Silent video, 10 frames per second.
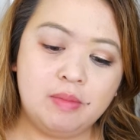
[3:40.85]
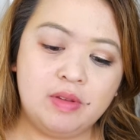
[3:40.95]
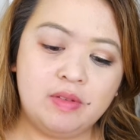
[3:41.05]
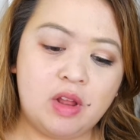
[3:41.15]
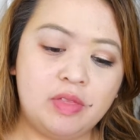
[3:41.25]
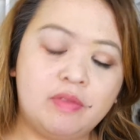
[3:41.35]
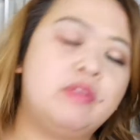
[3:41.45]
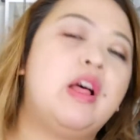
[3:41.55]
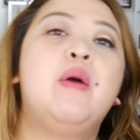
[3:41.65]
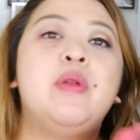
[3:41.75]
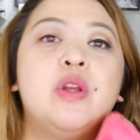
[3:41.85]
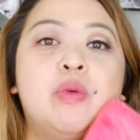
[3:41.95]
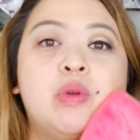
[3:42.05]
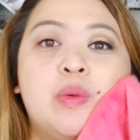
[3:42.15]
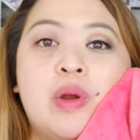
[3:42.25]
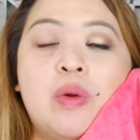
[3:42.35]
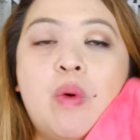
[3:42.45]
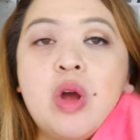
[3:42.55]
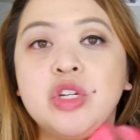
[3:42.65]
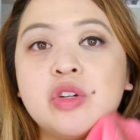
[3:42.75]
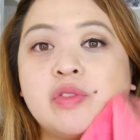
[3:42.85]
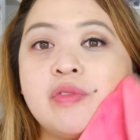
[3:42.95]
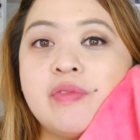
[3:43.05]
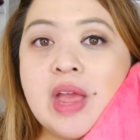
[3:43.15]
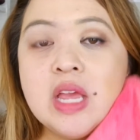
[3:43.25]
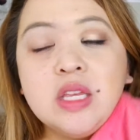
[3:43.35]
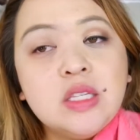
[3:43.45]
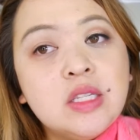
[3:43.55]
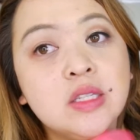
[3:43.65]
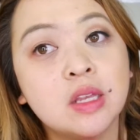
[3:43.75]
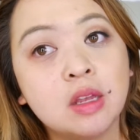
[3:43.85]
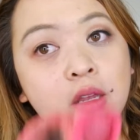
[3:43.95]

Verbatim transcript: even on the fly when you don't really want to wash your face